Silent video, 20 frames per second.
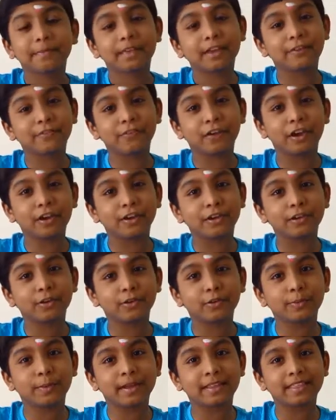If you are new
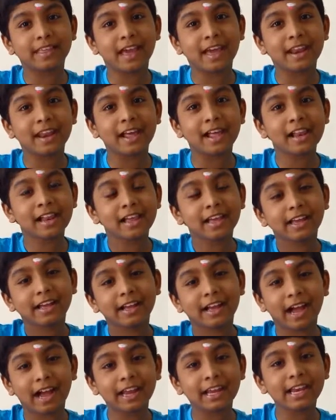to my channel,
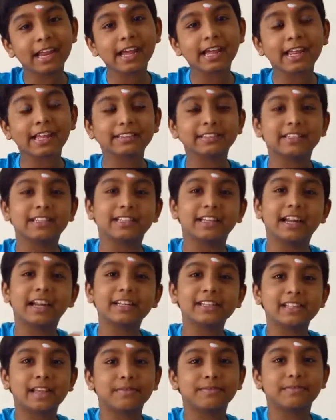kindly click the red
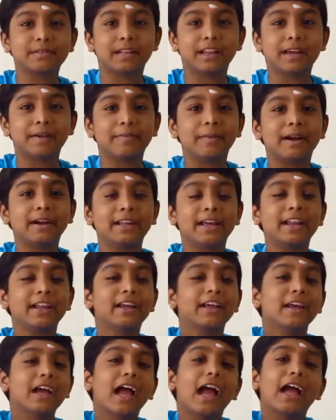subscribe button
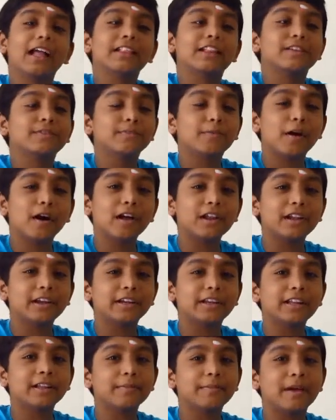and the small
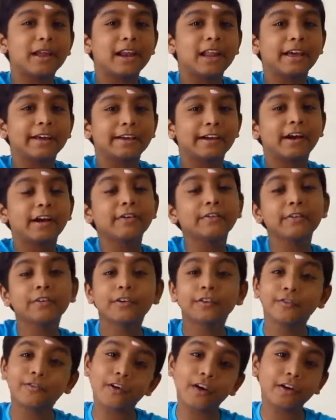little bell icon
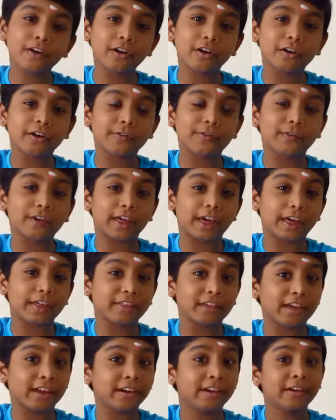for
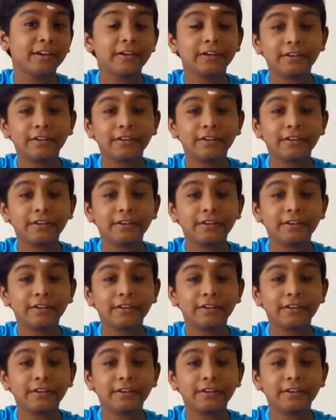notification.